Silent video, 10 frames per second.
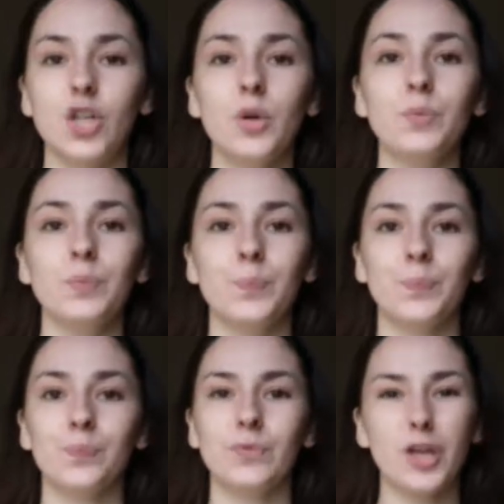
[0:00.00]
don't
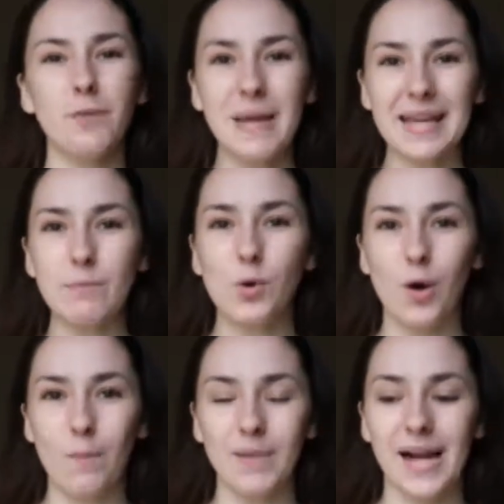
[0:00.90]
make it more
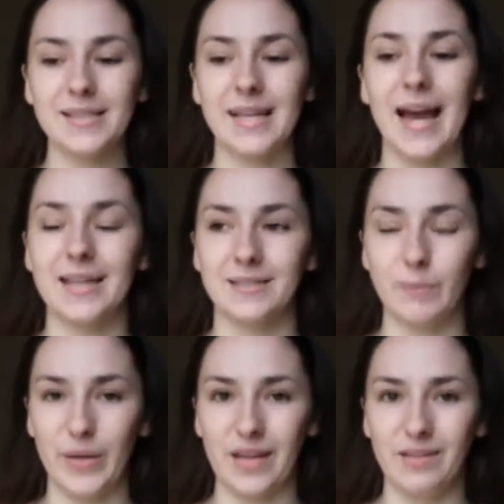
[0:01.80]
complex than it has
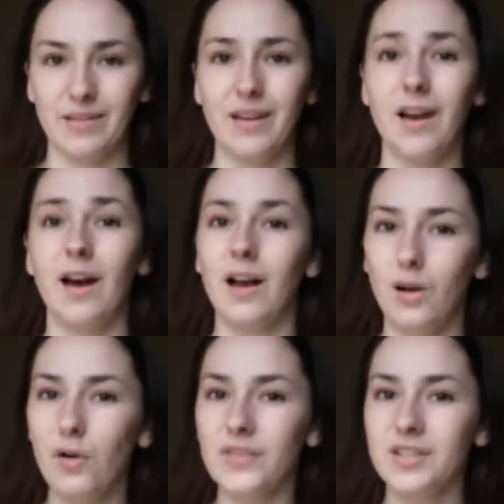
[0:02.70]
to be.
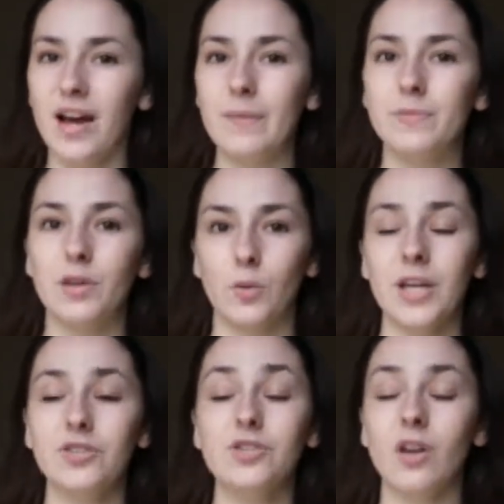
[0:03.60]
A lot of the time, the
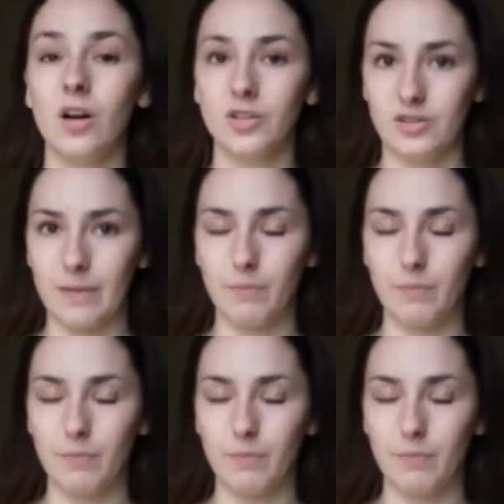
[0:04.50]
questions are just